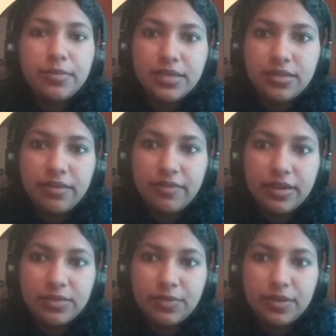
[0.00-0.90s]
is
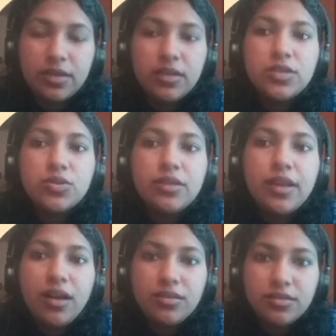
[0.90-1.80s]
7s1. So
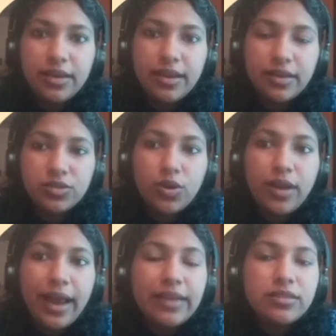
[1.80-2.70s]
last electron
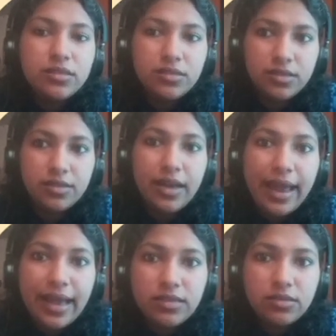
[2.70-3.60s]
enters in the
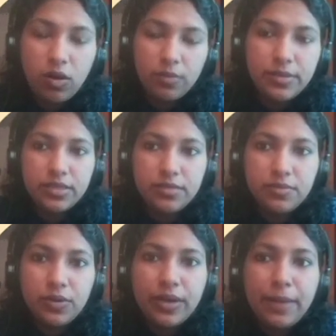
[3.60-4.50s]
s orbital.
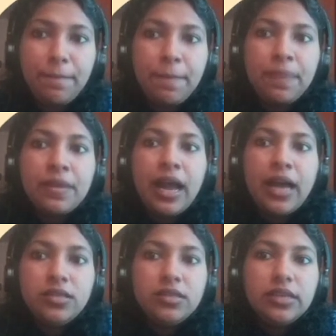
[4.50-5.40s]
Okay,
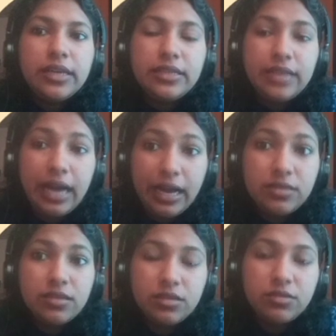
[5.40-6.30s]
and it
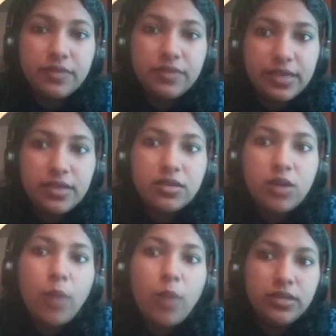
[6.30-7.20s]
has a very
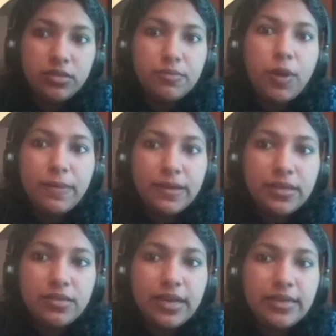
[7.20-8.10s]
common
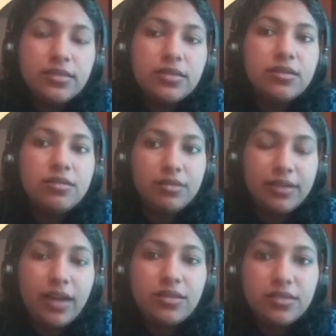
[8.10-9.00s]
properties, that is the
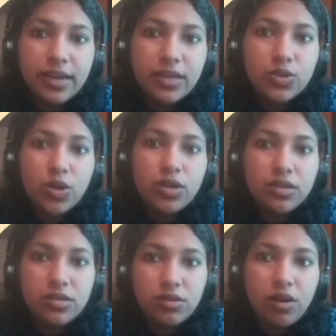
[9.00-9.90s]
last electron
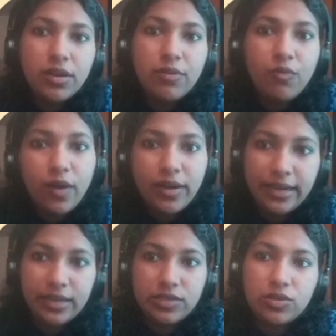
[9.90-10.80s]
is only one
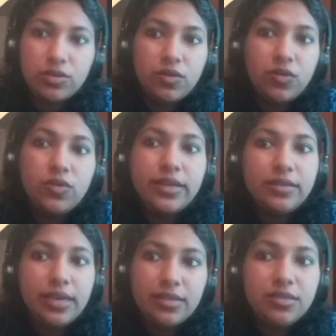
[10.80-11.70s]
electron. Okay,
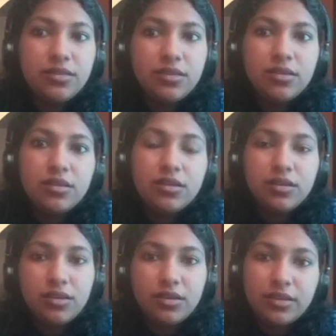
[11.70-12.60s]
that is
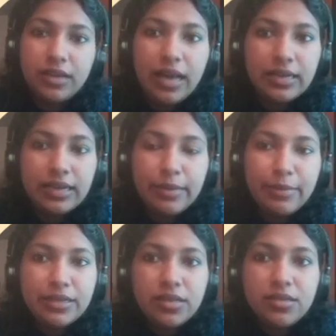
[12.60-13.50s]
in the alkali
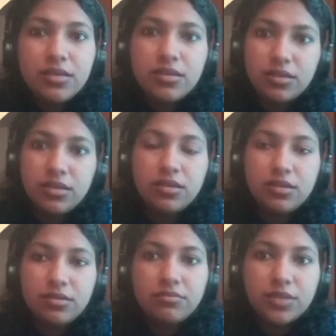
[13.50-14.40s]
metals
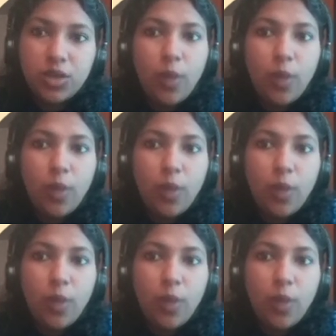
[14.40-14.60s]
the